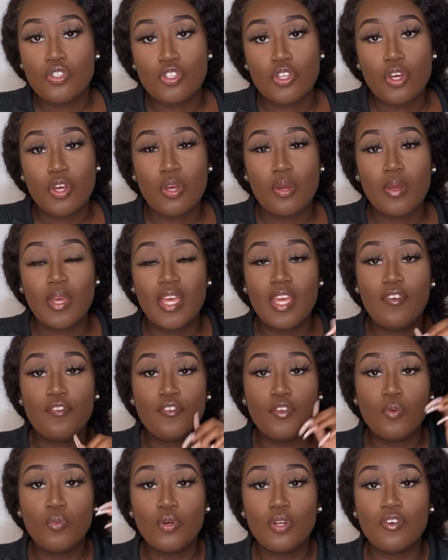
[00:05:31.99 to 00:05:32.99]
so if
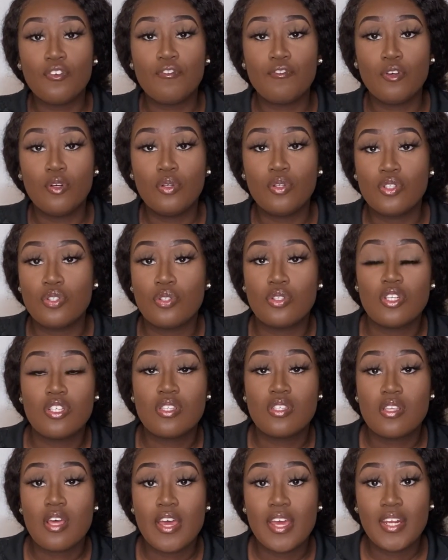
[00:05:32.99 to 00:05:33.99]
you want to focus on a
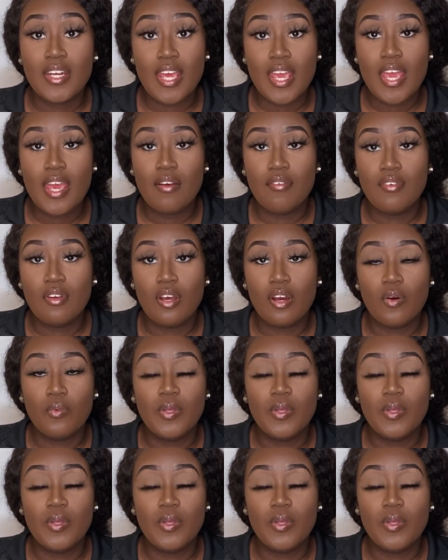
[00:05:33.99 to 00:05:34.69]
certain area,